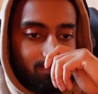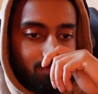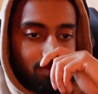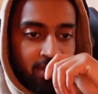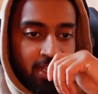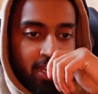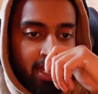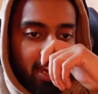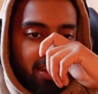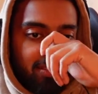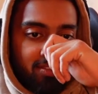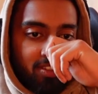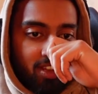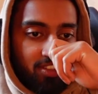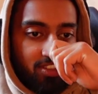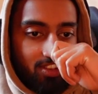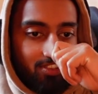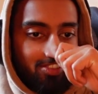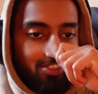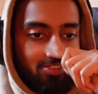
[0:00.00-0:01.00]
No, I've
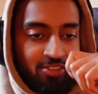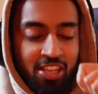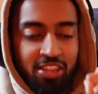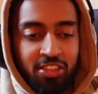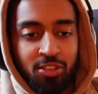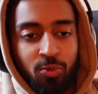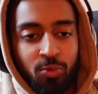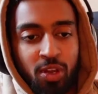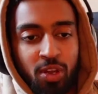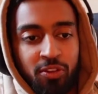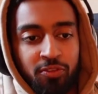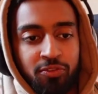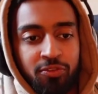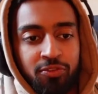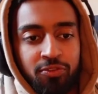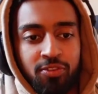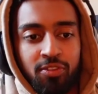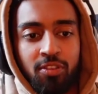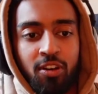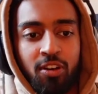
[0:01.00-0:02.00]
not read The Way
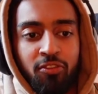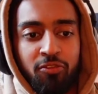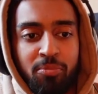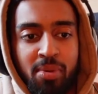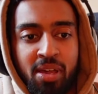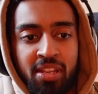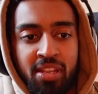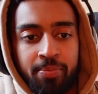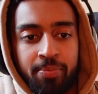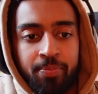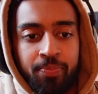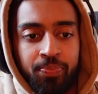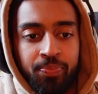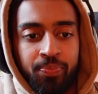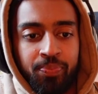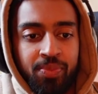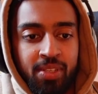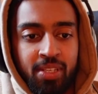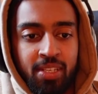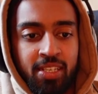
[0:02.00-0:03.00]
of Men.
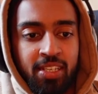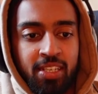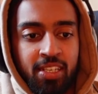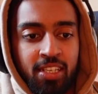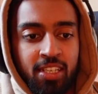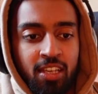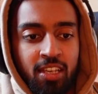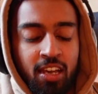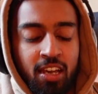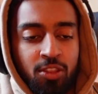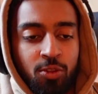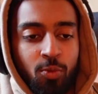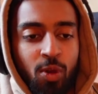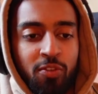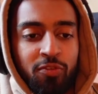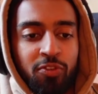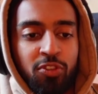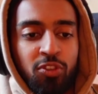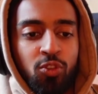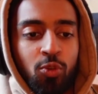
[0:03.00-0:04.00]
The Way
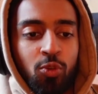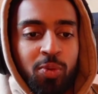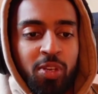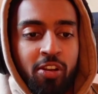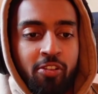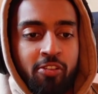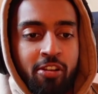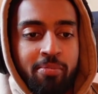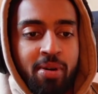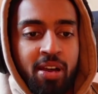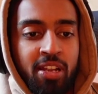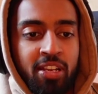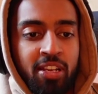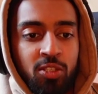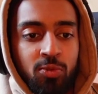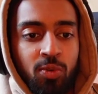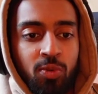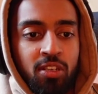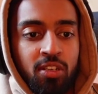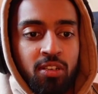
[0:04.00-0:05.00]
of the Superior Man
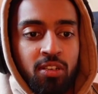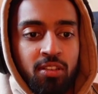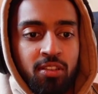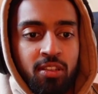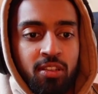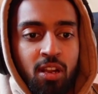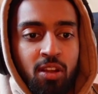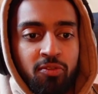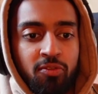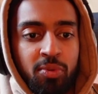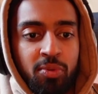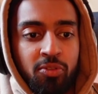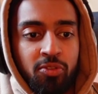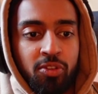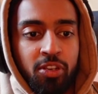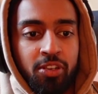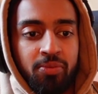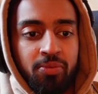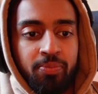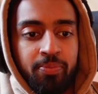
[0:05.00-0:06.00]
is one that I've been
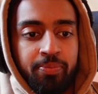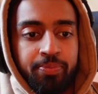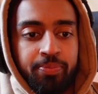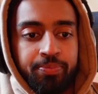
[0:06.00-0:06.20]
reading.